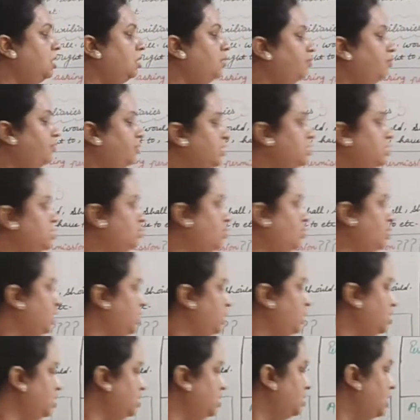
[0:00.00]
First one
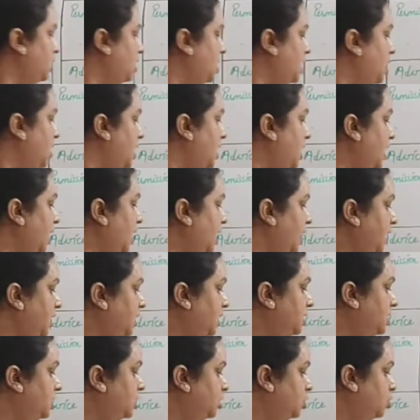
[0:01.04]
is
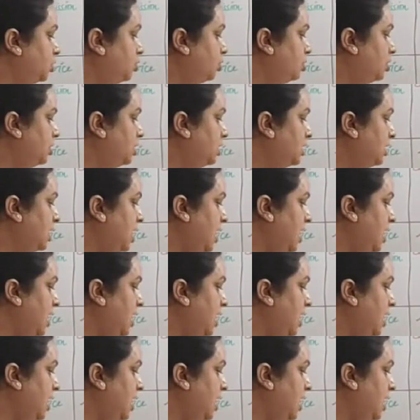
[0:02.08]
it looks